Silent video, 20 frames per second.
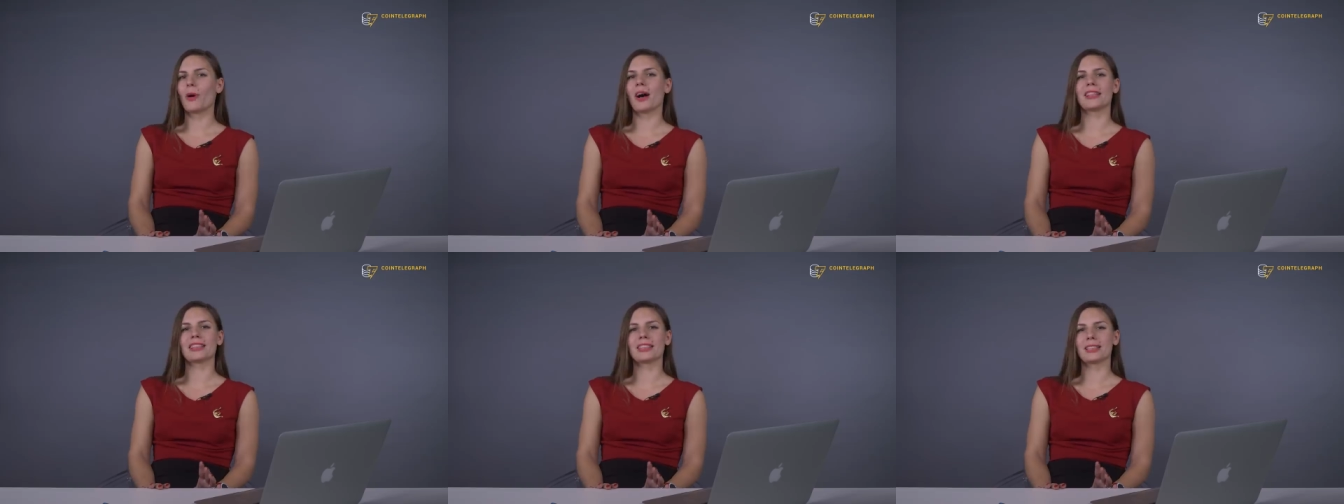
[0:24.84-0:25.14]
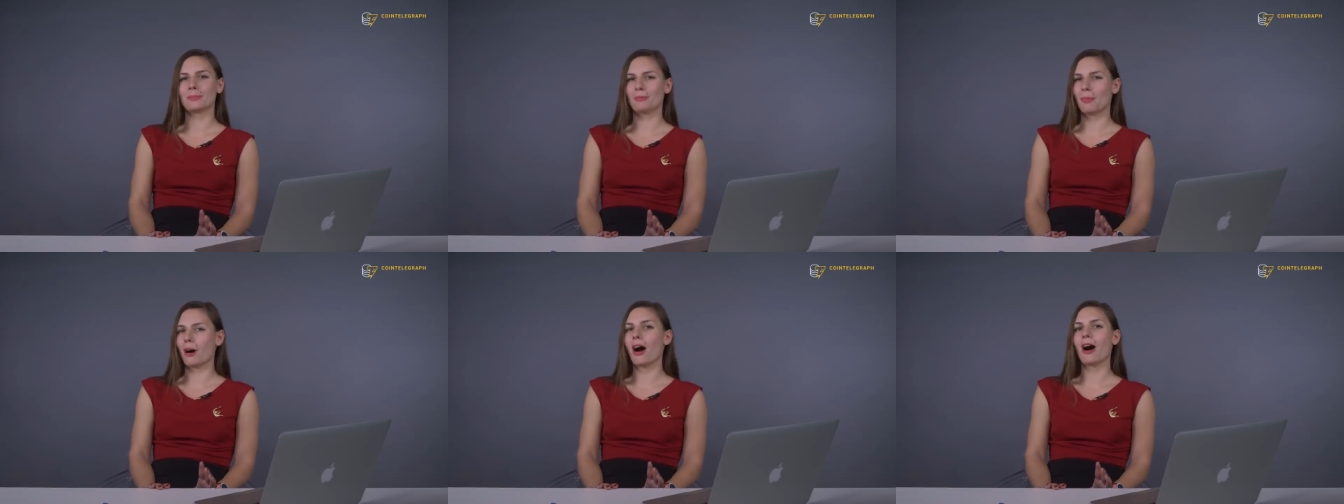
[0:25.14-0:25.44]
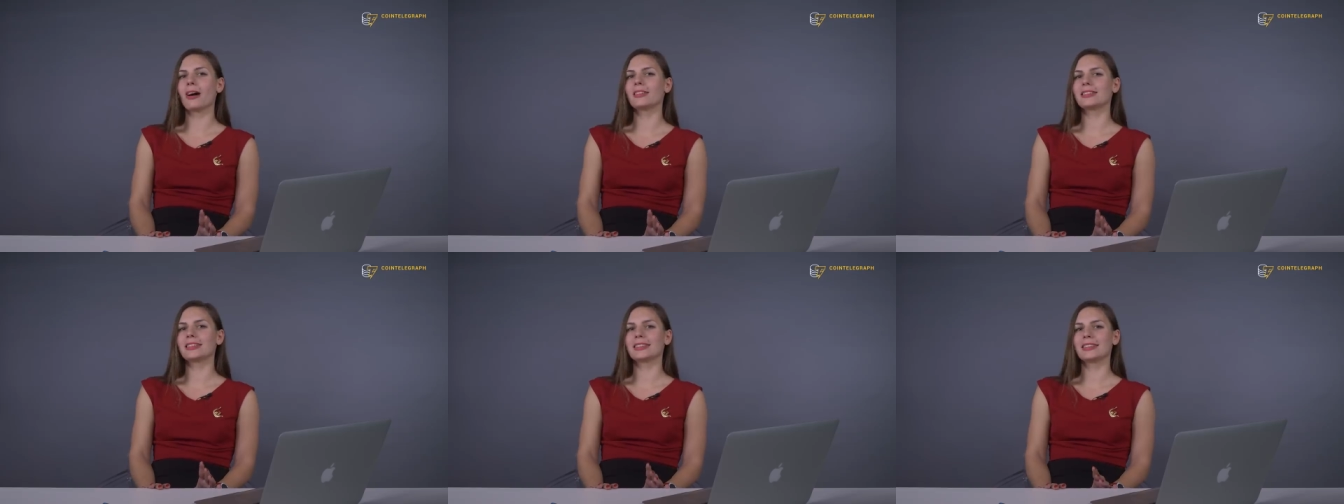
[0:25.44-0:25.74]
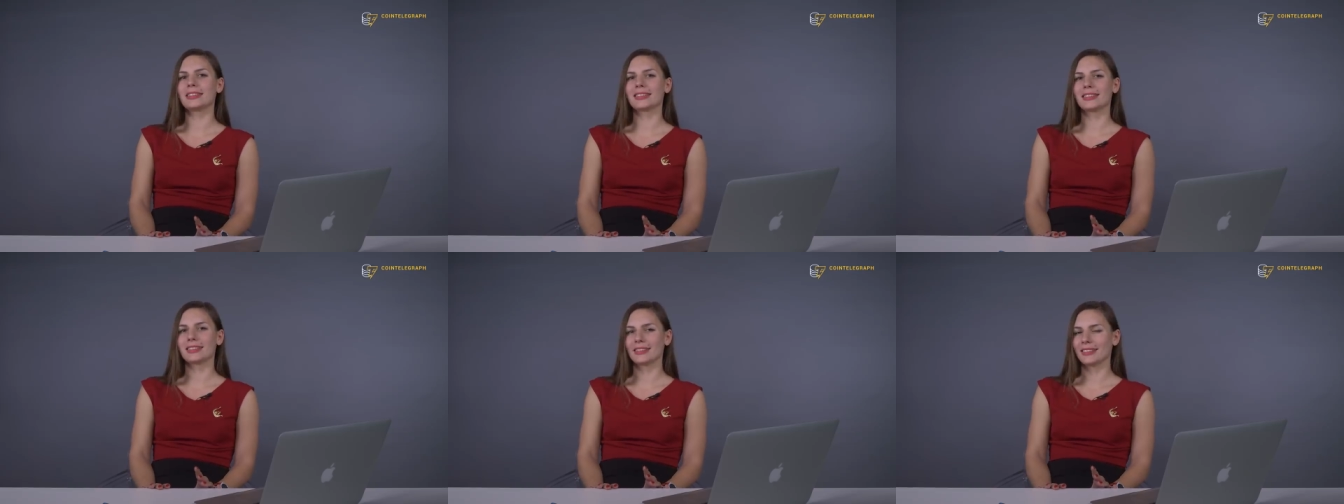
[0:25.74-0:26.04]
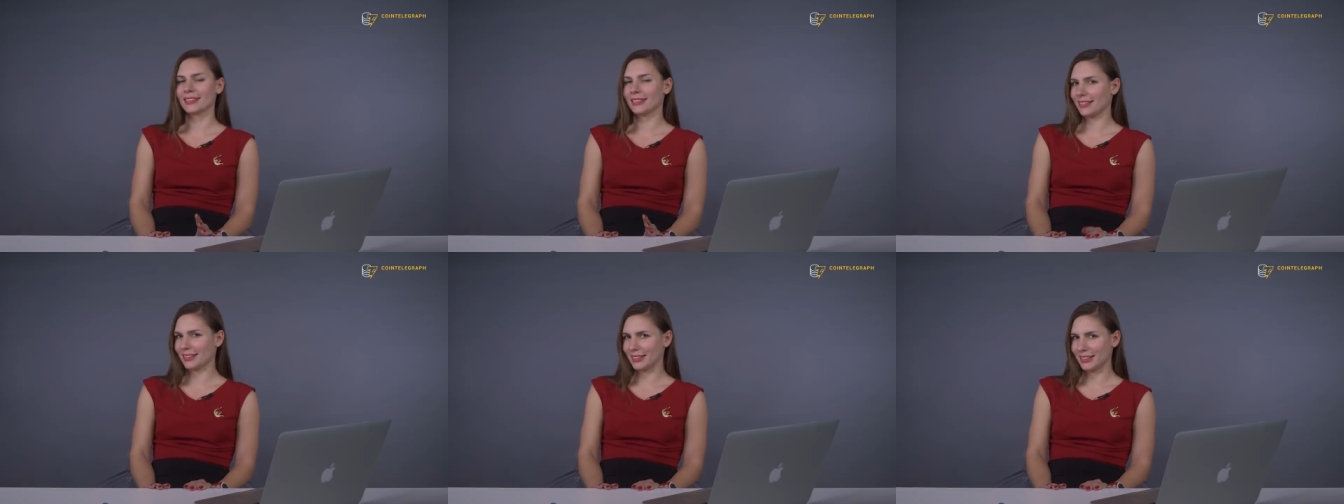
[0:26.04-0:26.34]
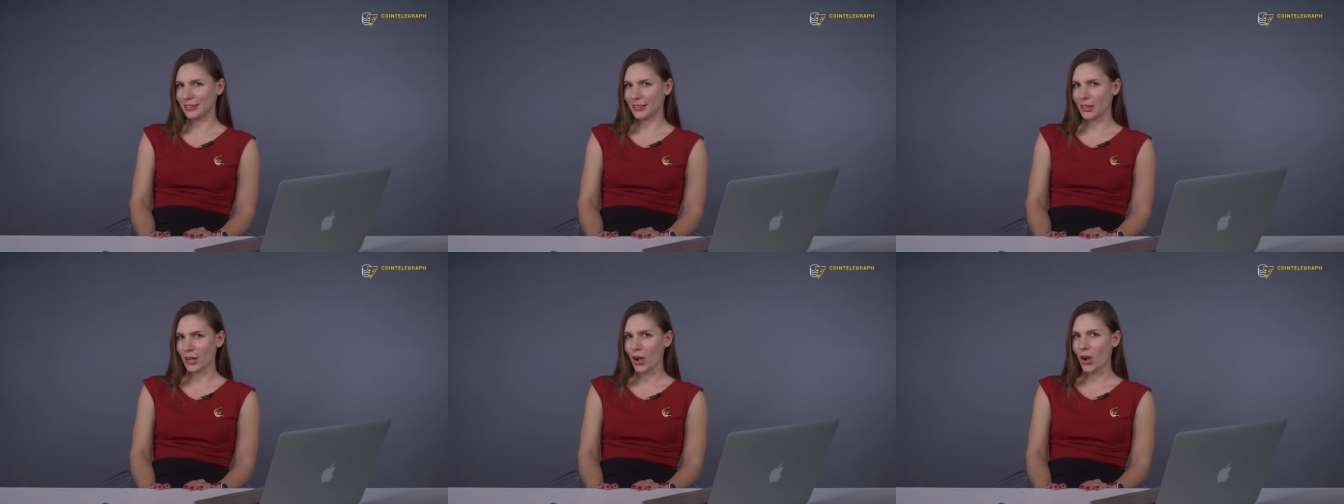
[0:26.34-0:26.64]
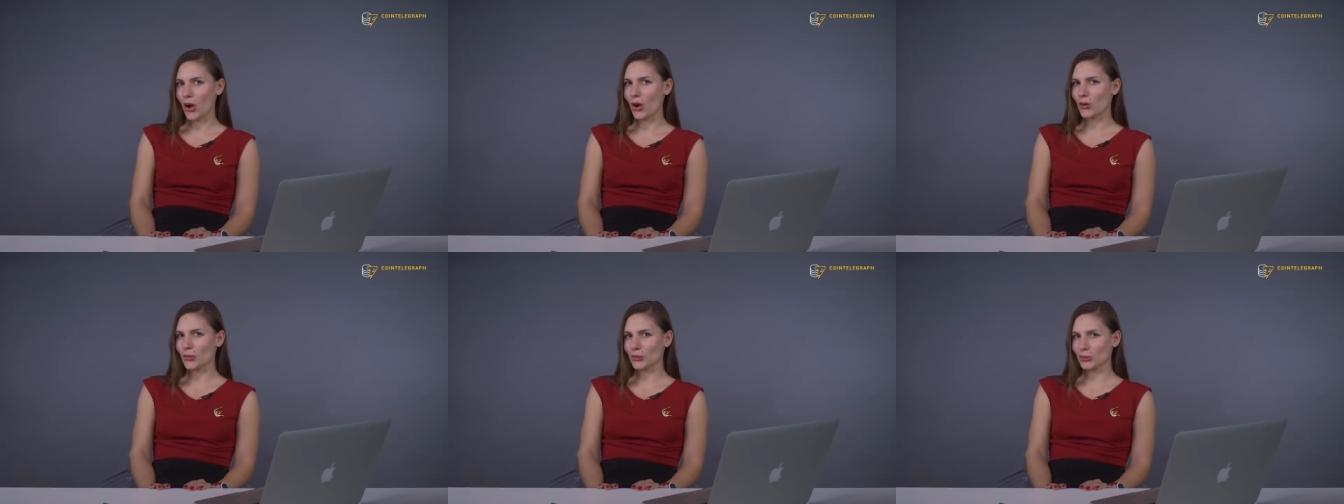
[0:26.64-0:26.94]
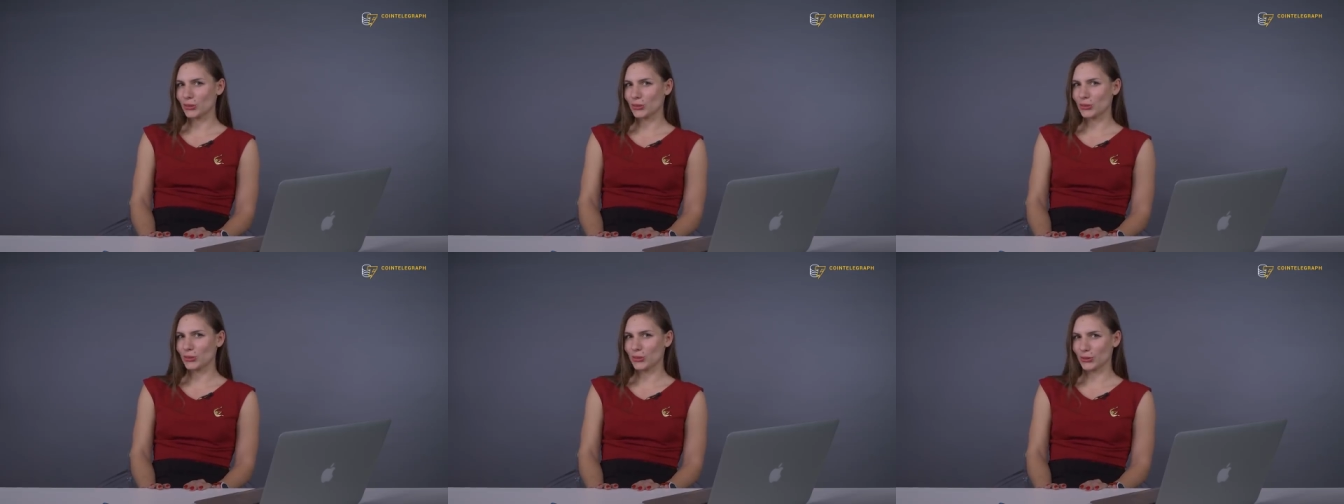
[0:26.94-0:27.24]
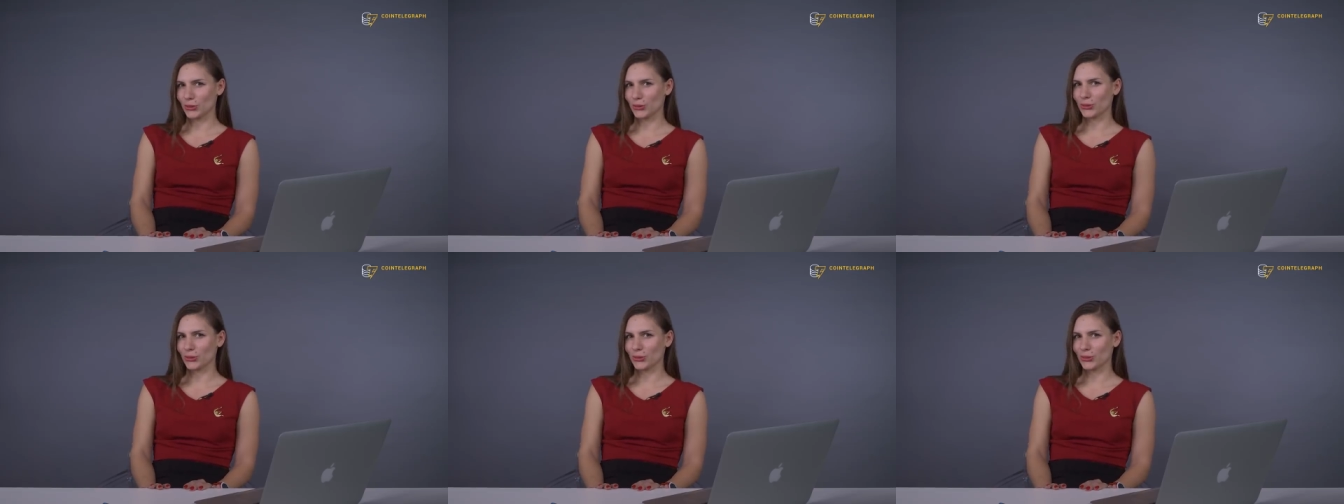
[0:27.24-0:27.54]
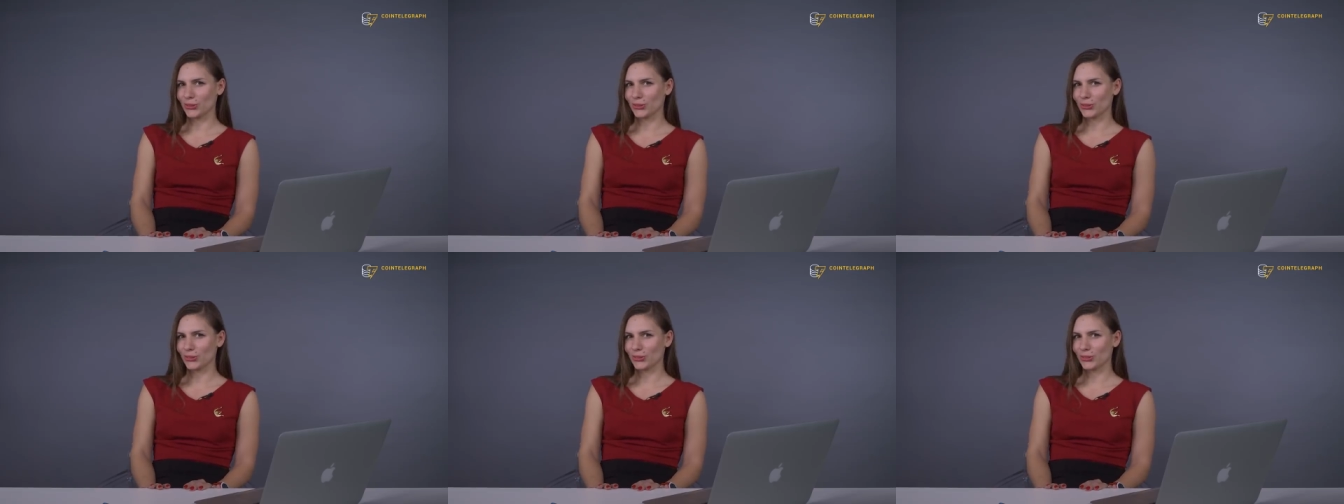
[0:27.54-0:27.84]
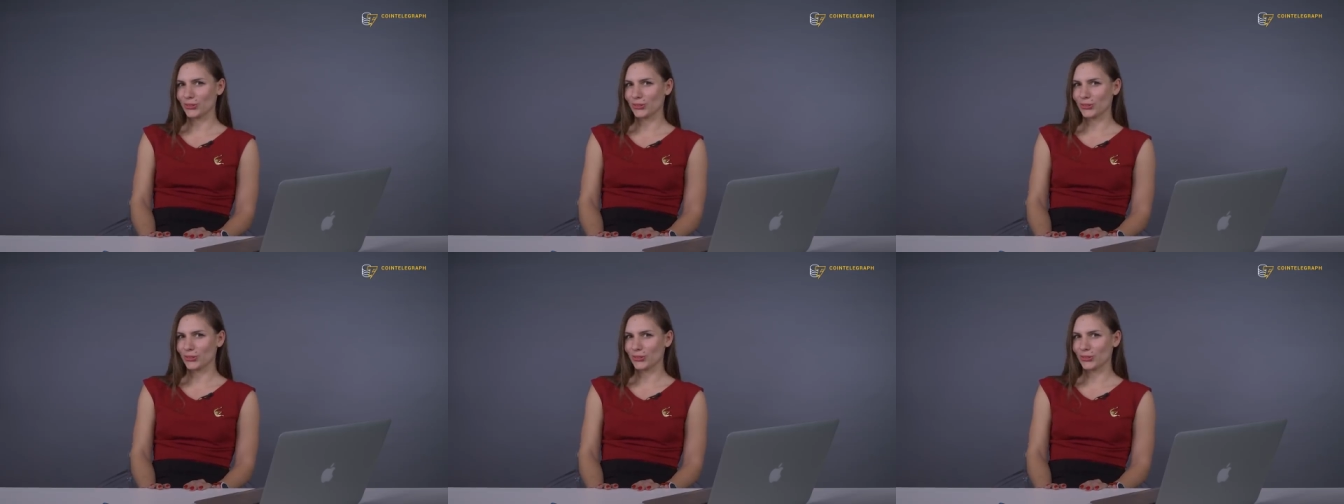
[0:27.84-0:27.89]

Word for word: one spot goes to...